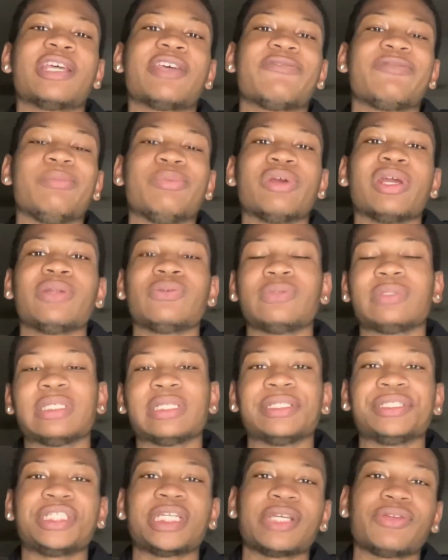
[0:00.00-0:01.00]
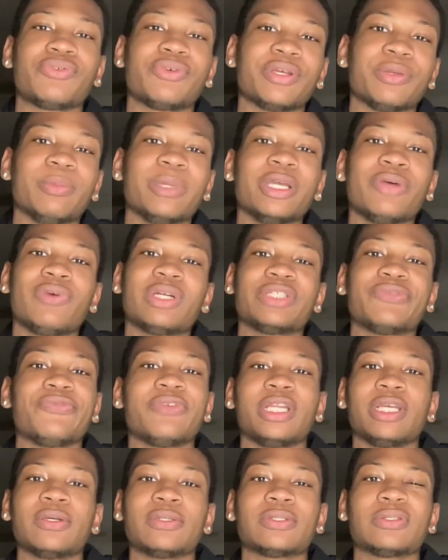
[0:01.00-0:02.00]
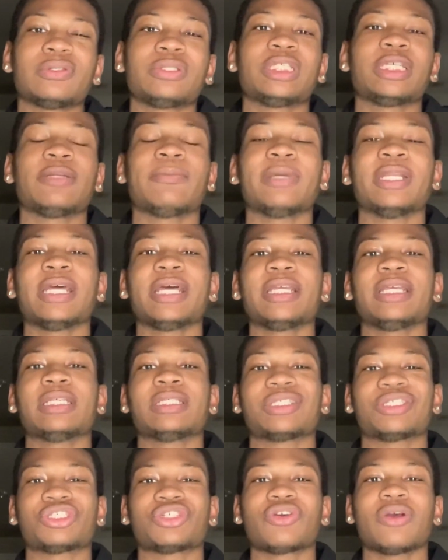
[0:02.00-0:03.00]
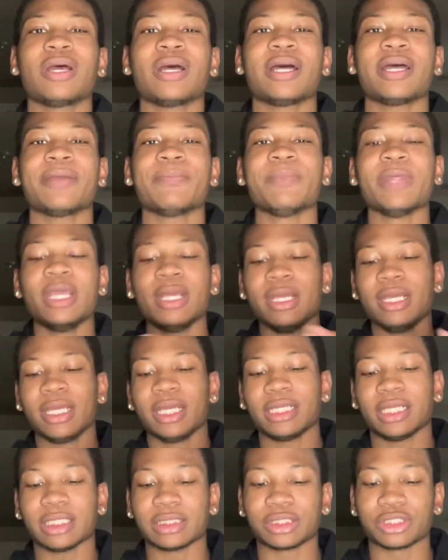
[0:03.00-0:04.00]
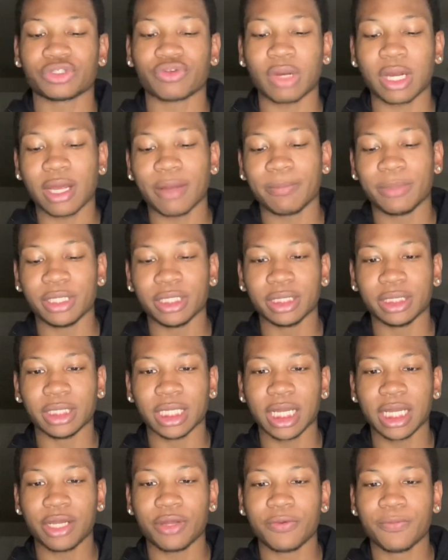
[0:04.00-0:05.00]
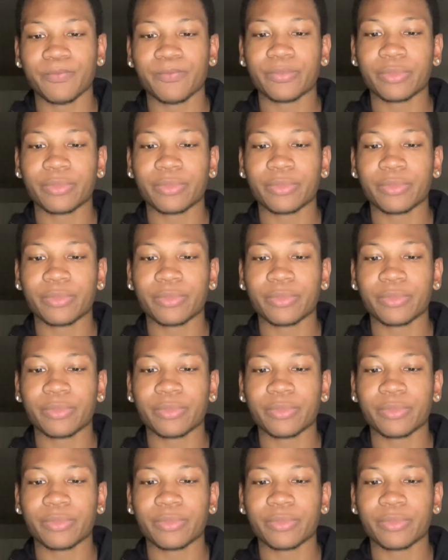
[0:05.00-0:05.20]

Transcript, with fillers: If you're brand new to the channel or you've been watching videos on the channel but not yet subscribed, hit that subscribe button now.